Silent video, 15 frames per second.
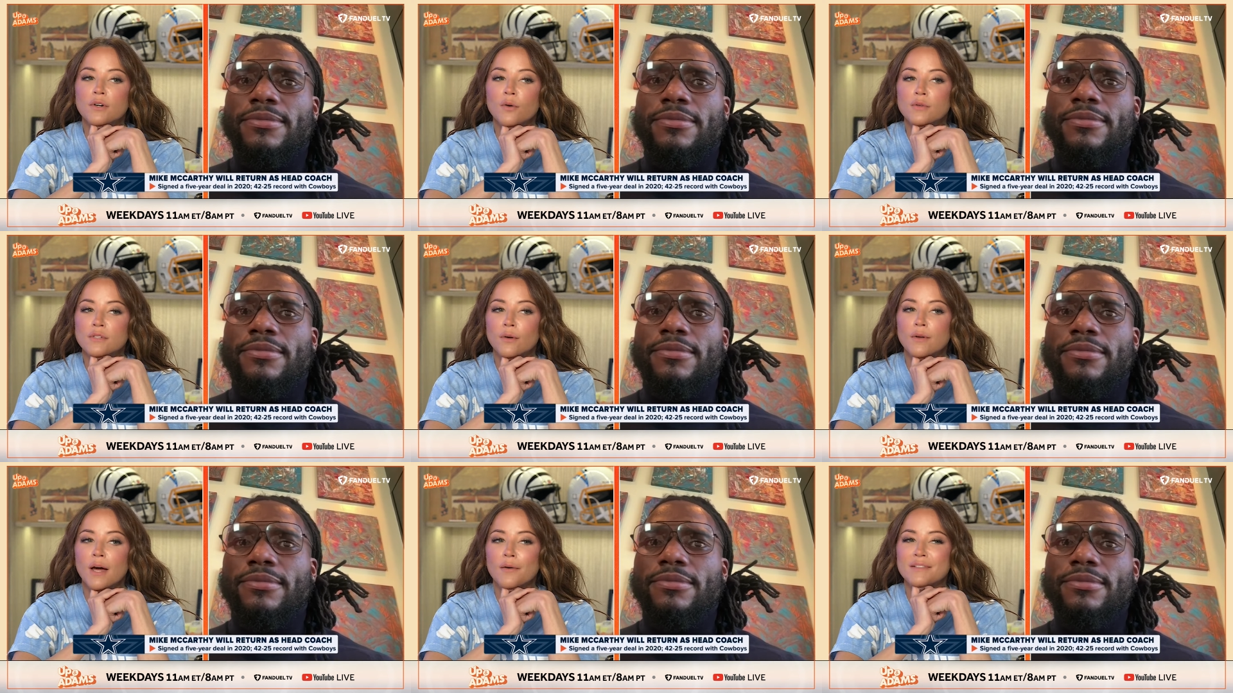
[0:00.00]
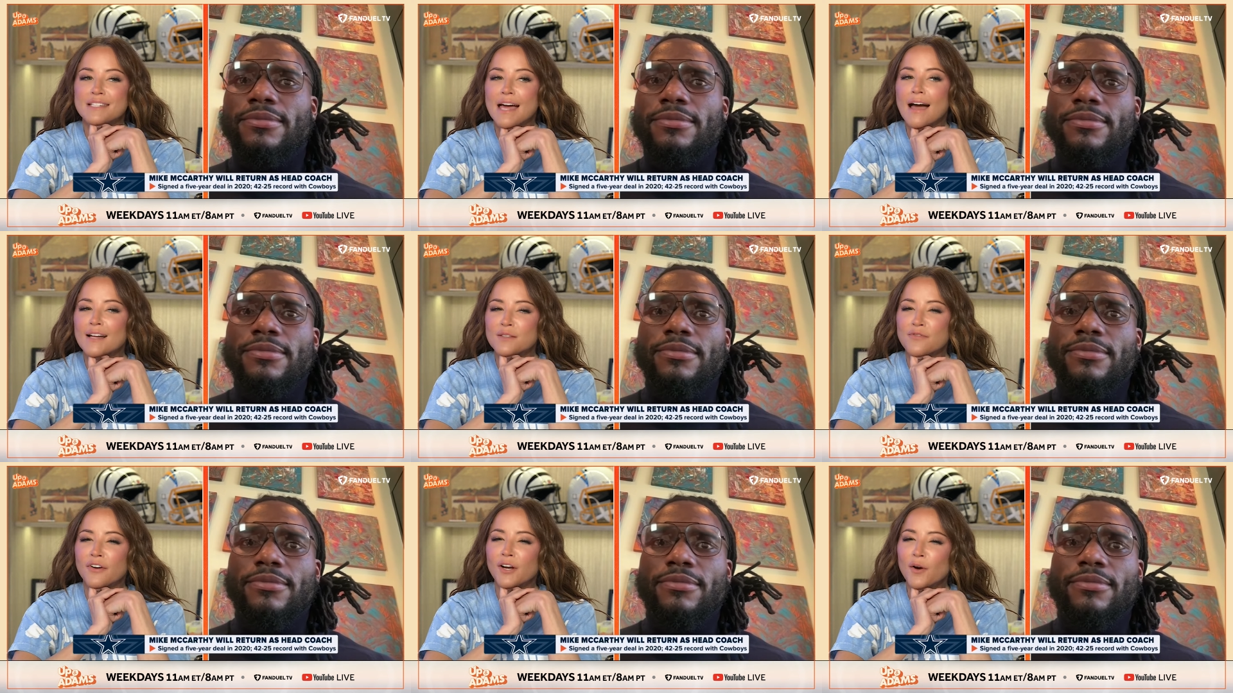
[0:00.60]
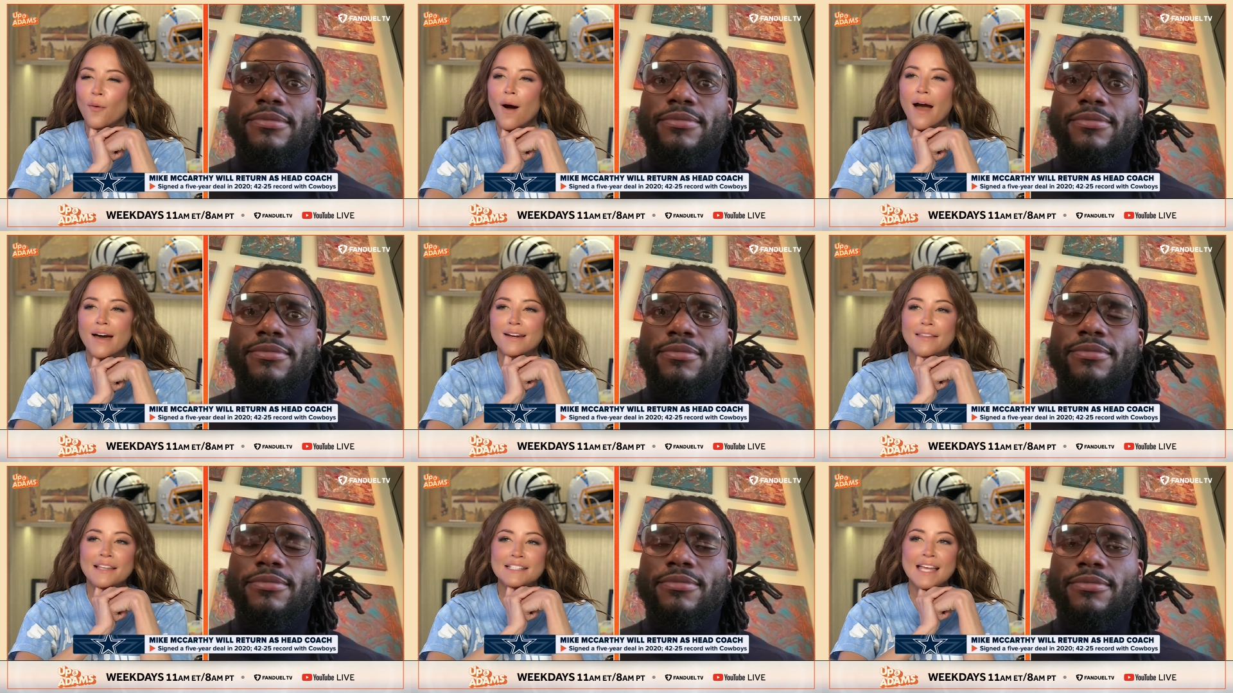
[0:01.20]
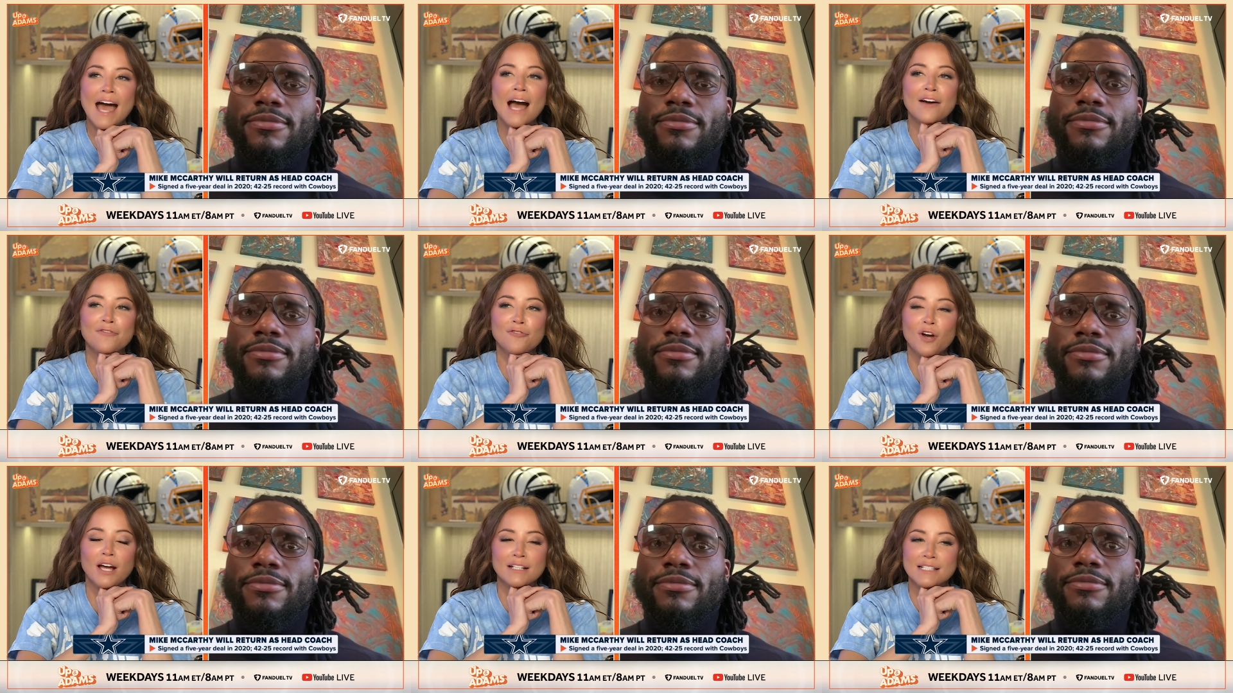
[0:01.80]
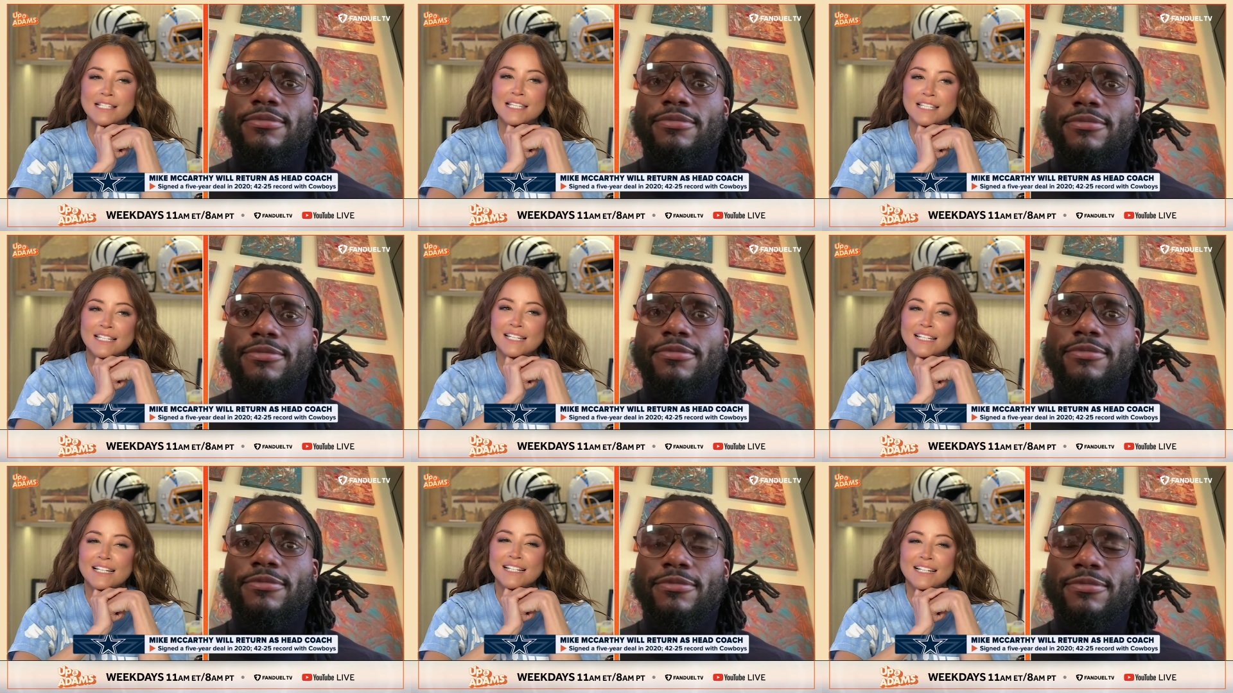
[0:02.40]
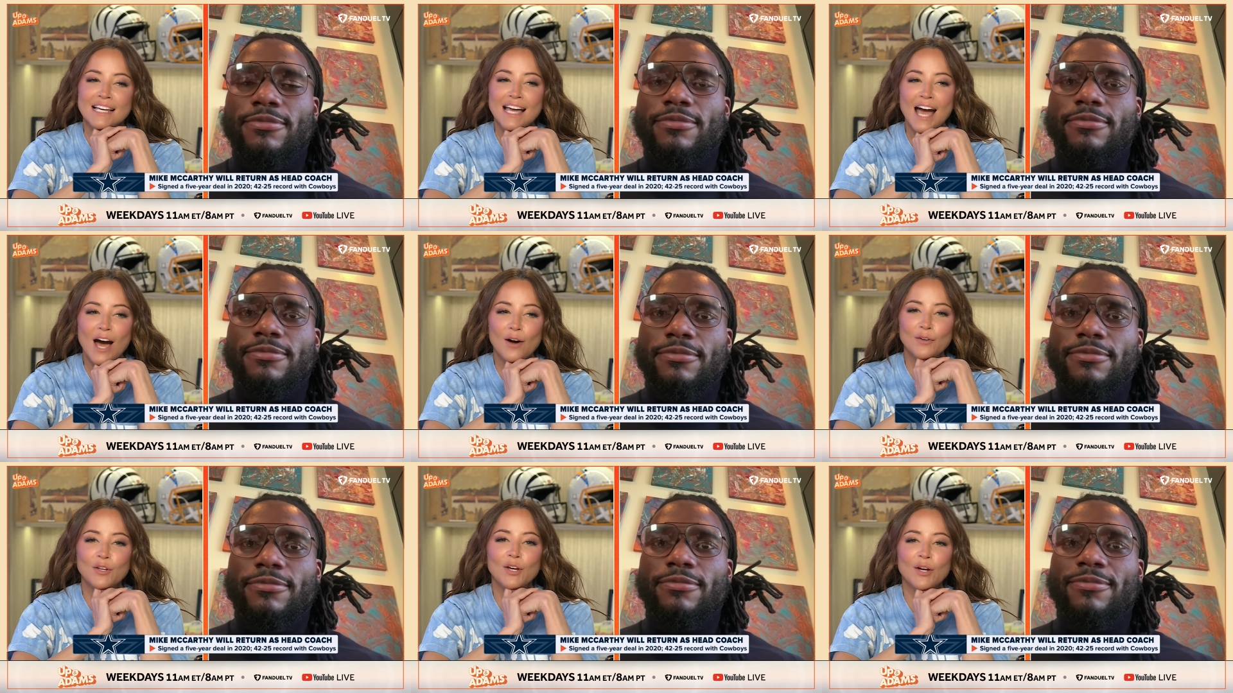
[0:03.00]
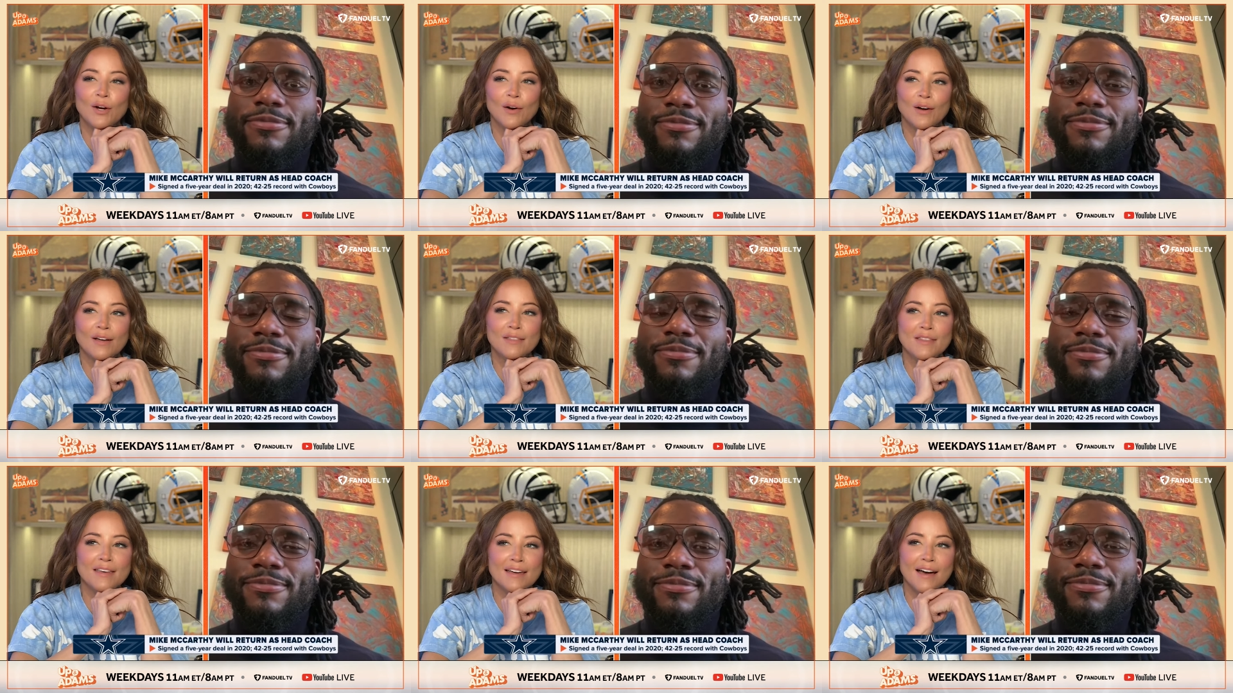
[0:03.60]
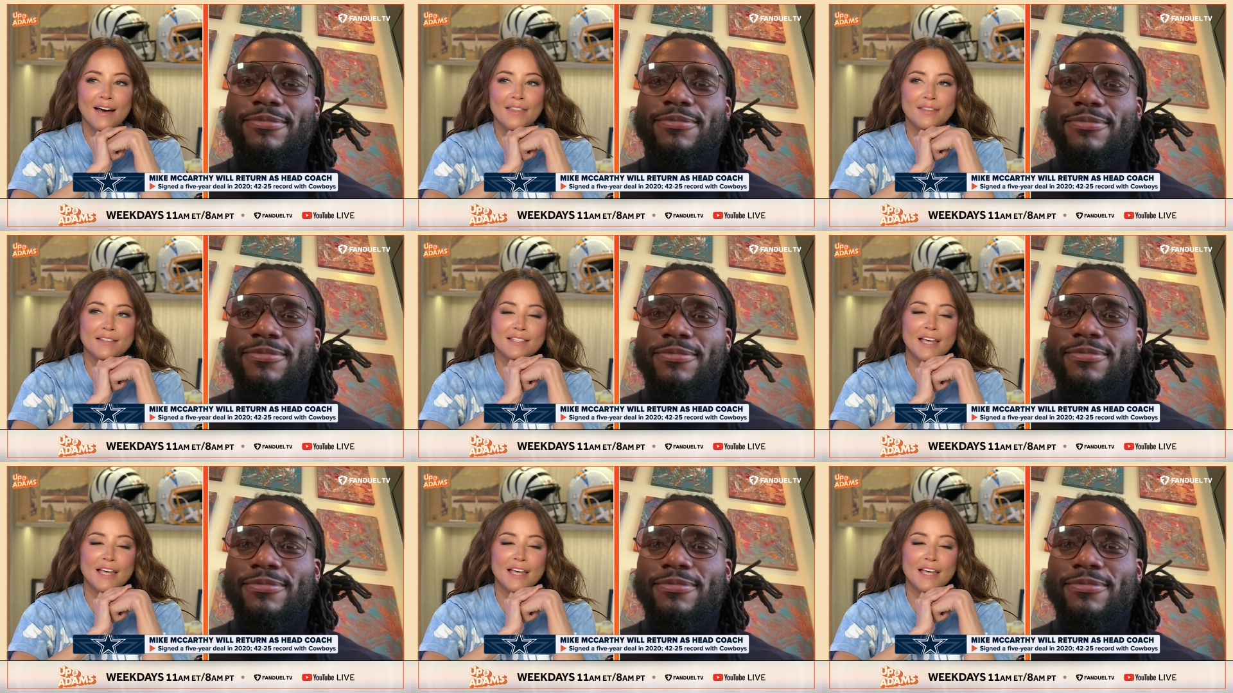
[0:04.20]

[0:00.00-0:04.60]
Speaker 1: know what's going on with Dak. It's very quiet on the Dak front out here in the, these